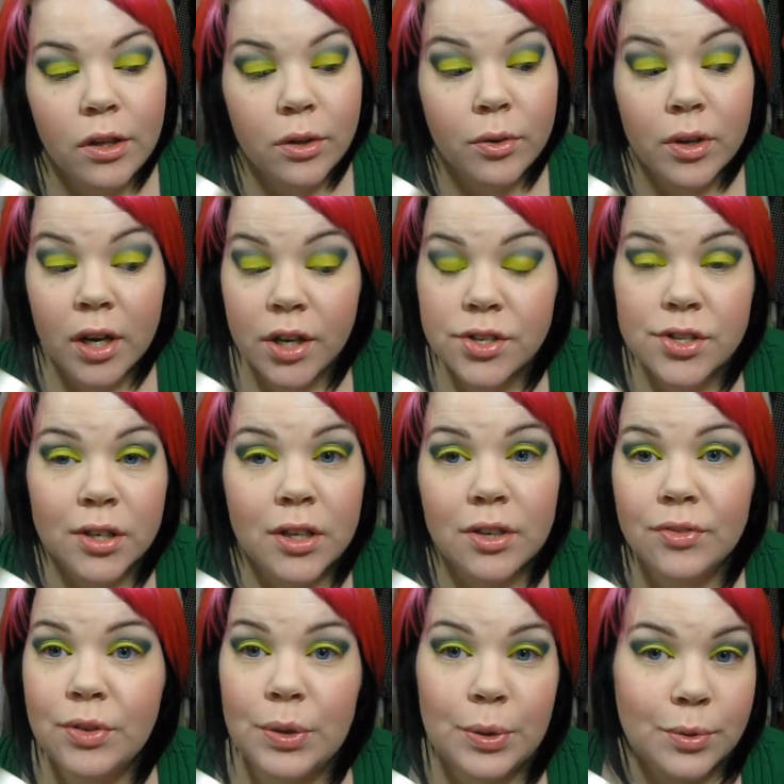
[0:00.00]
You could actually
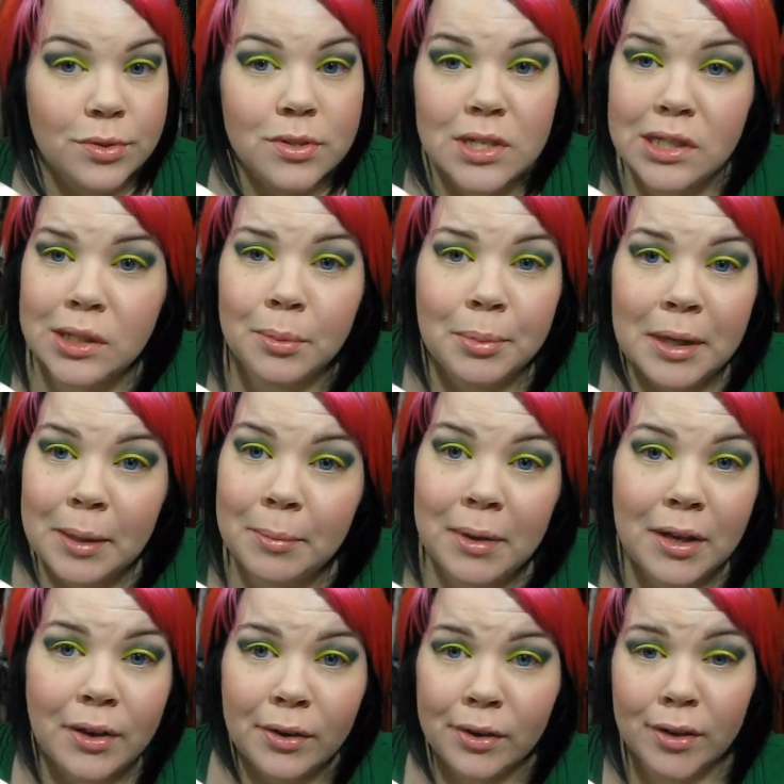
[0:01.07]
have used teal
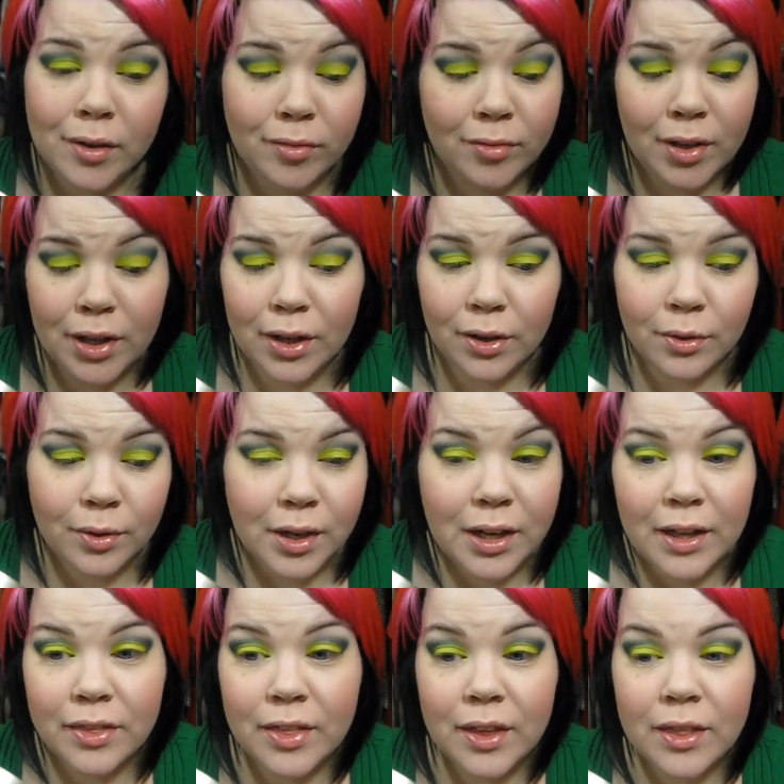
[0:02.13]
pigment or, you know,
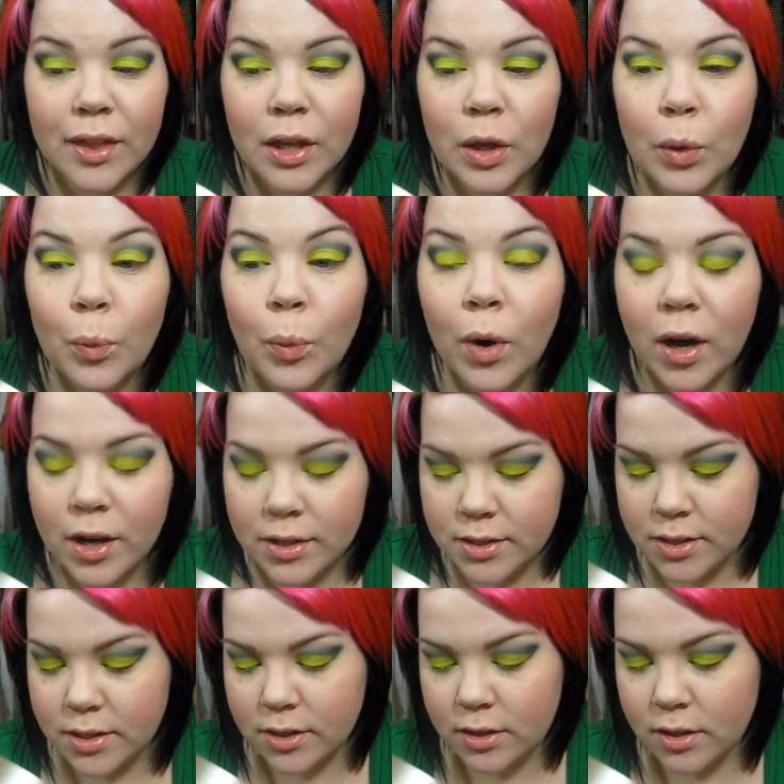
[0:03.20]
anything that you
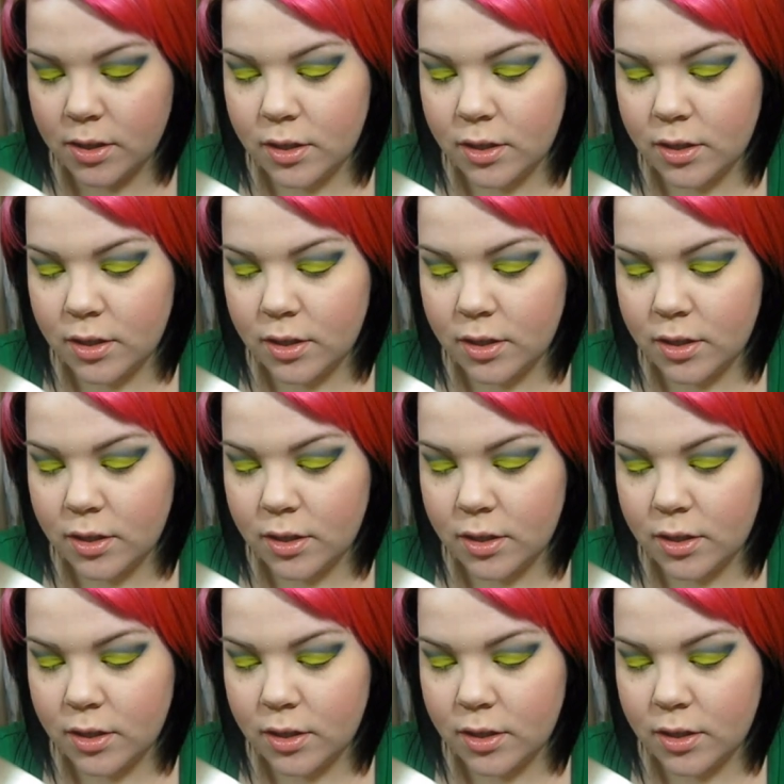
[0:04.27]
want.